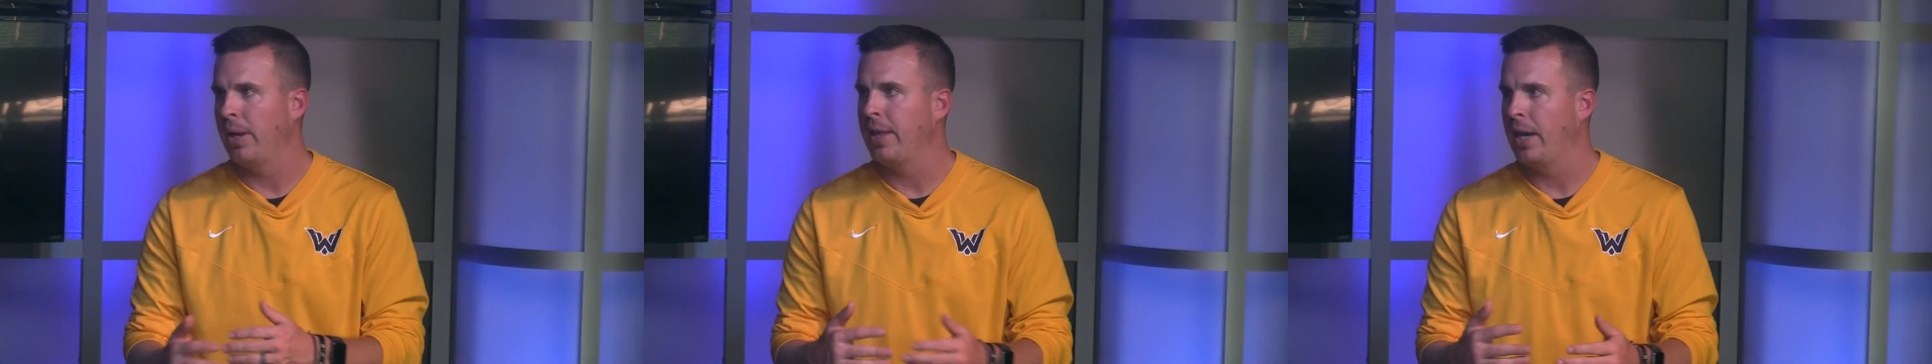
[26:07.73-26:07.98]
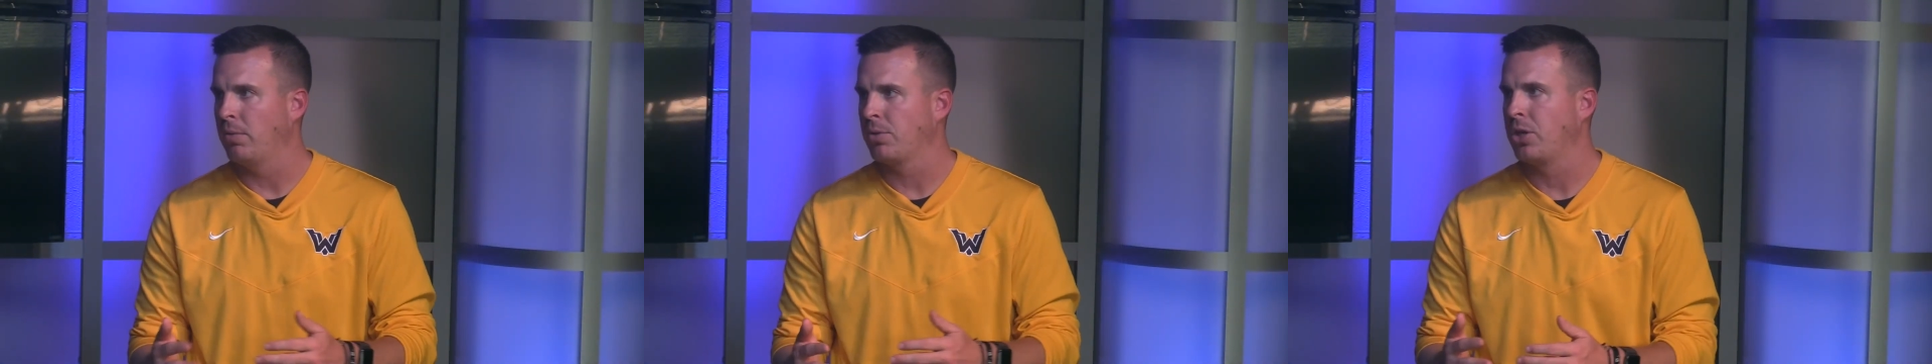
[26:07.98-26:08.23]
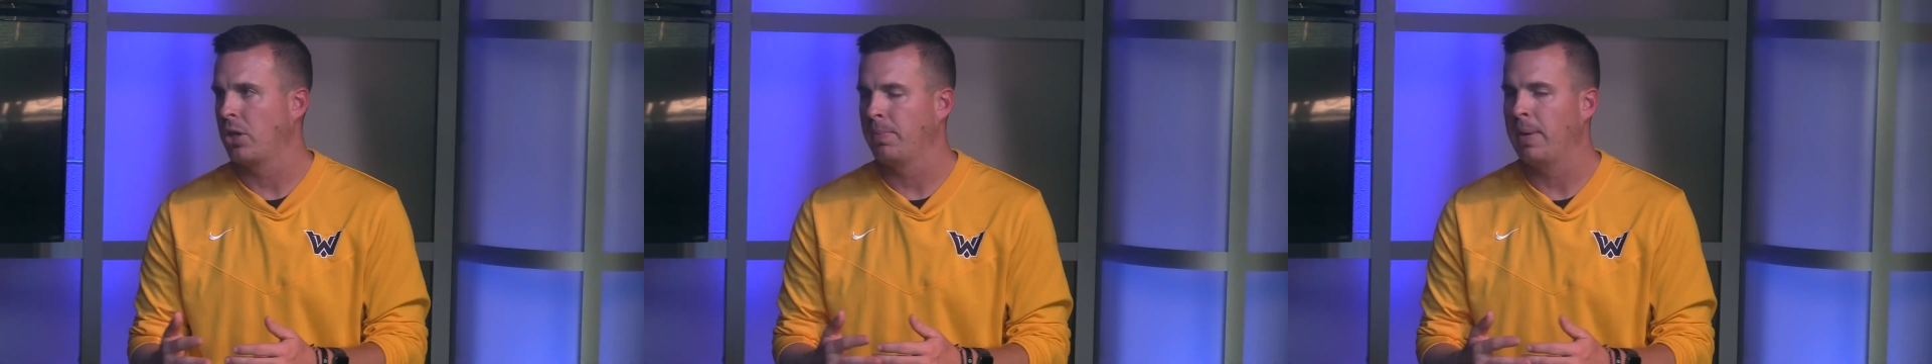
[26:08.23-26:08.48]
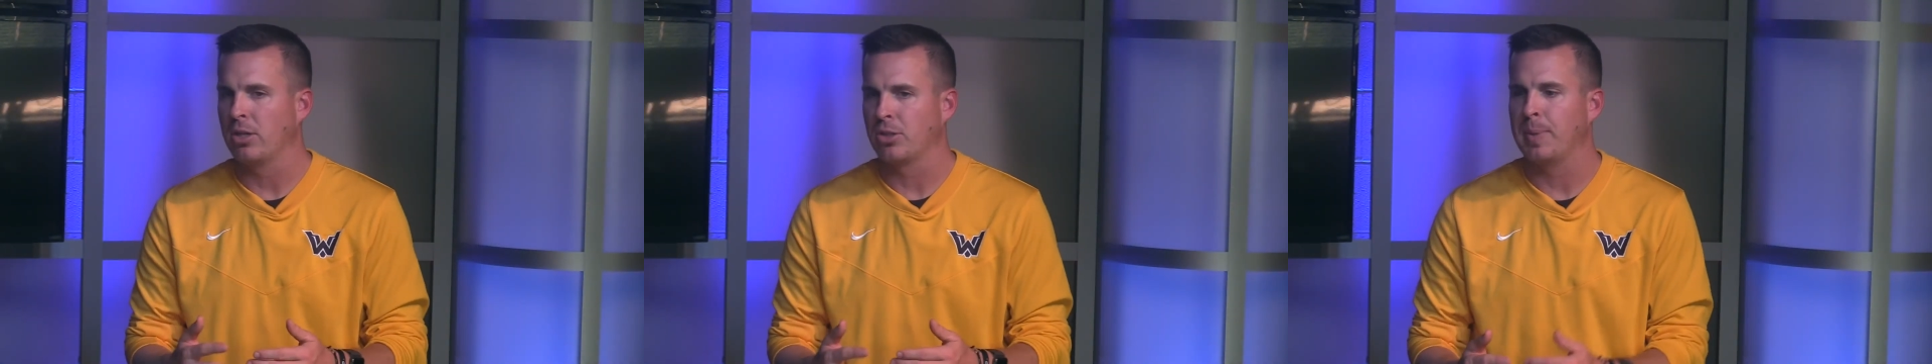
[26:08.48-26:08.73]
that I was talking
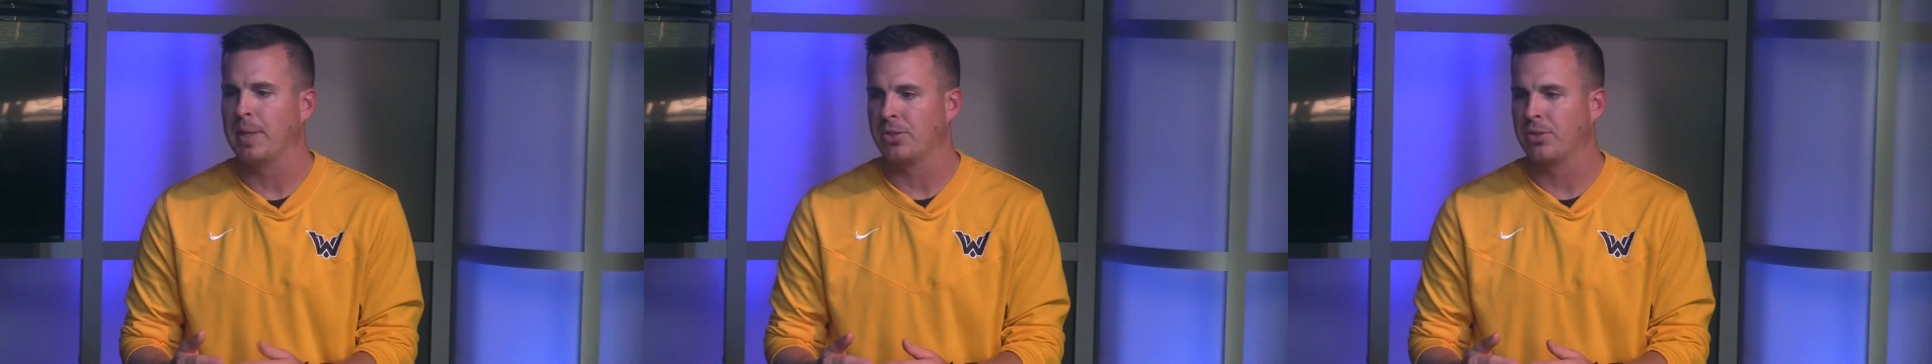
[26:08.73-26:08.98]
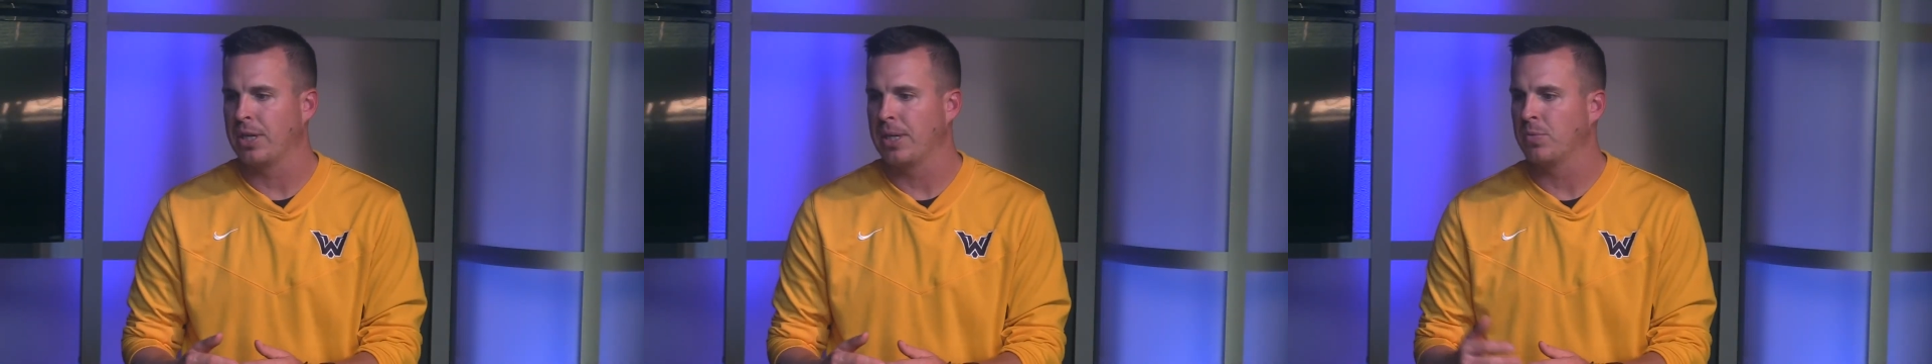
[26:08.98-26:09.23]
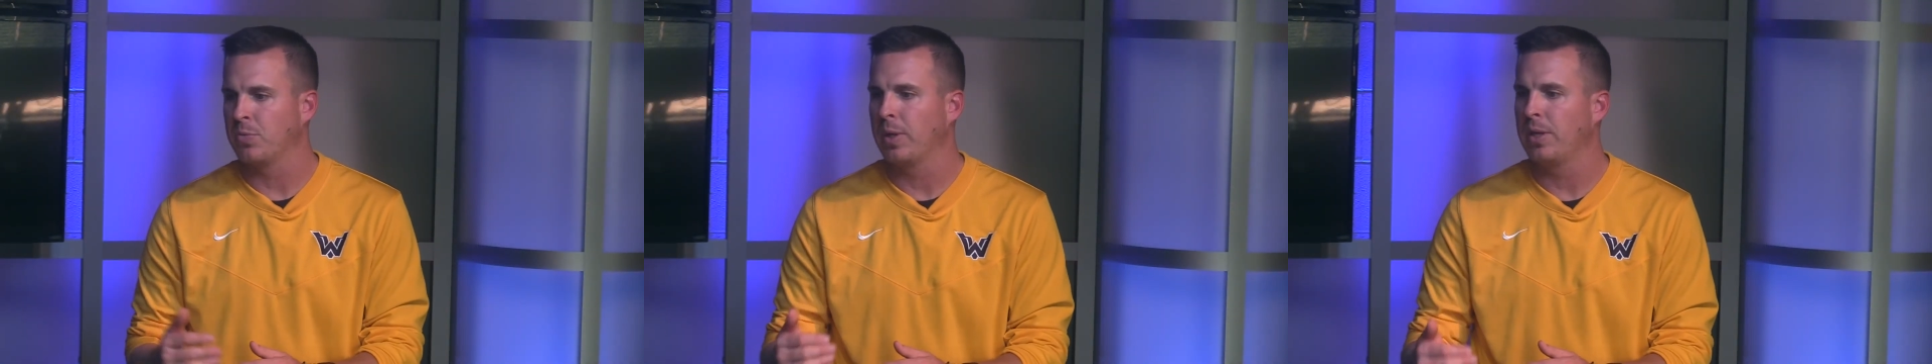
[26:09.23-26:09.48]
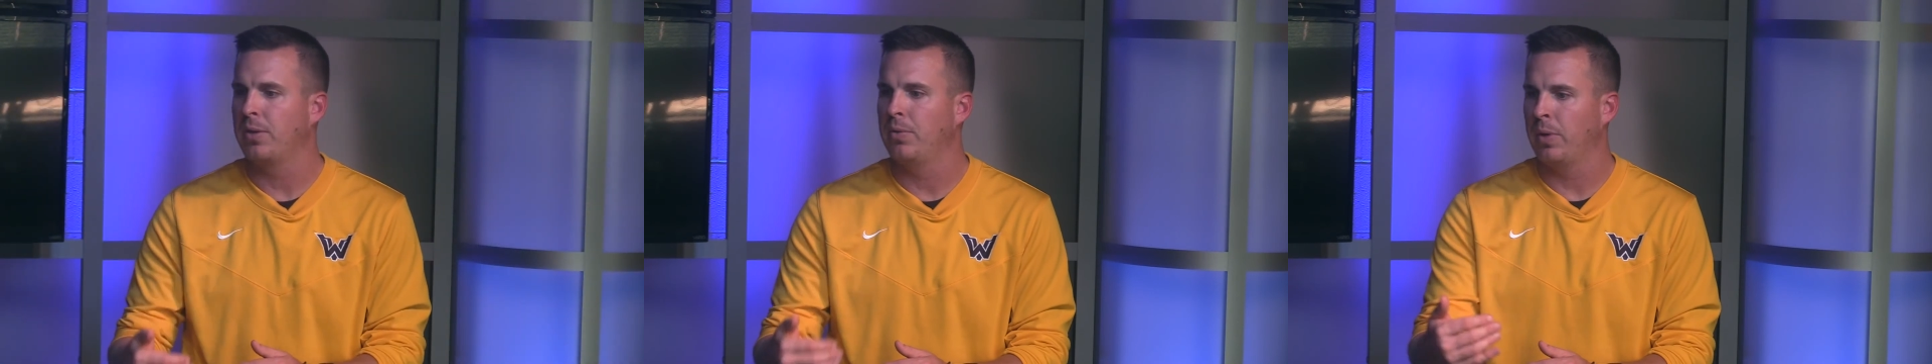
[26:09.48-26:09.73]
about on special teams.
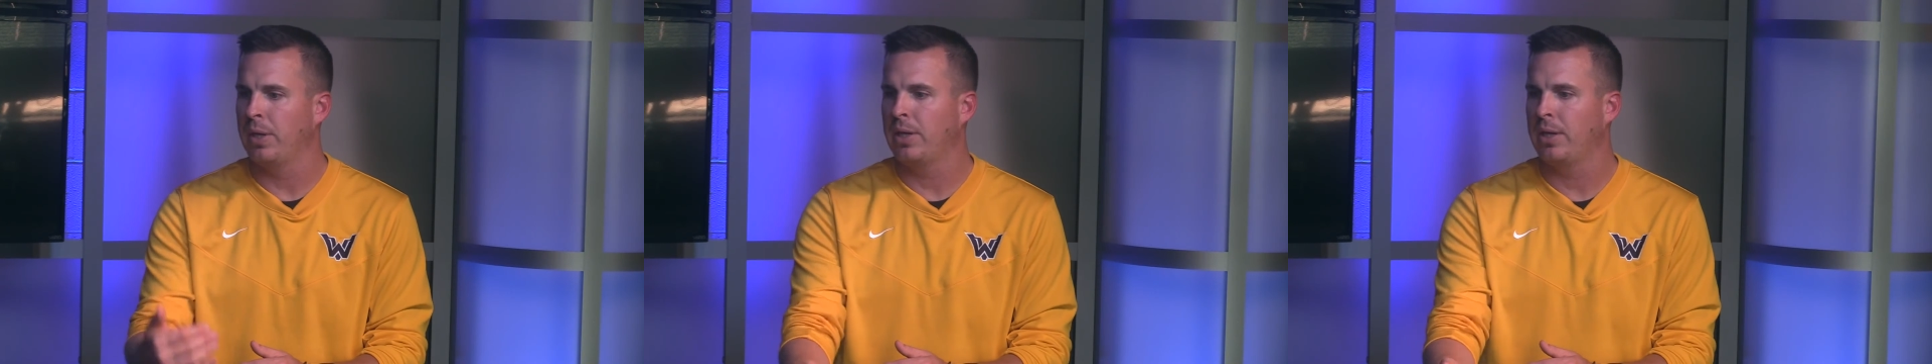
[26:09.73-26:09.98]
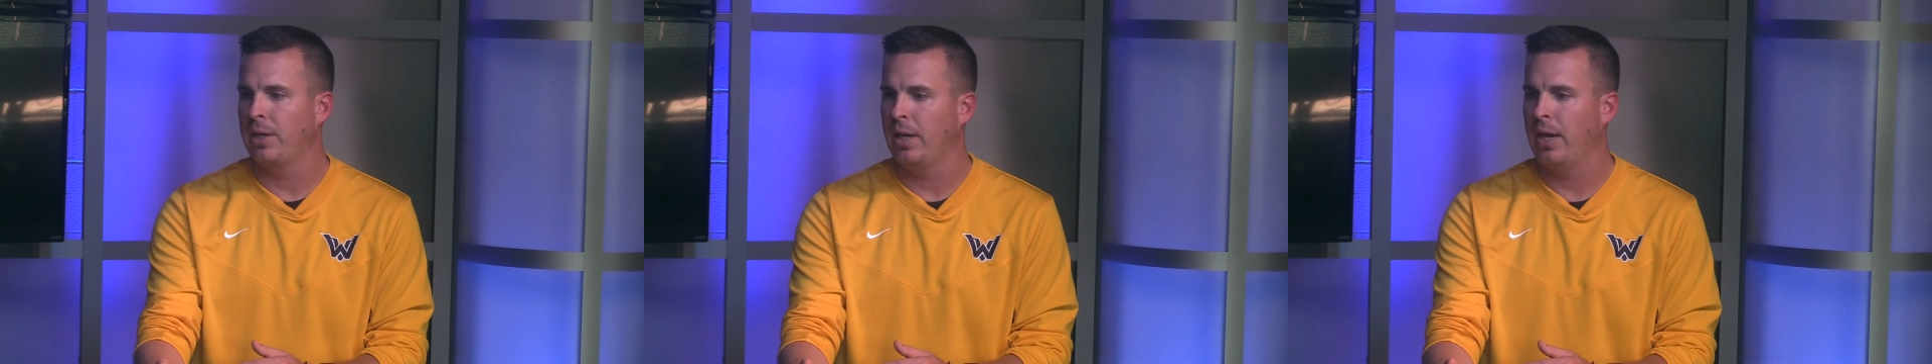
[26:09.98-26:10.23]
We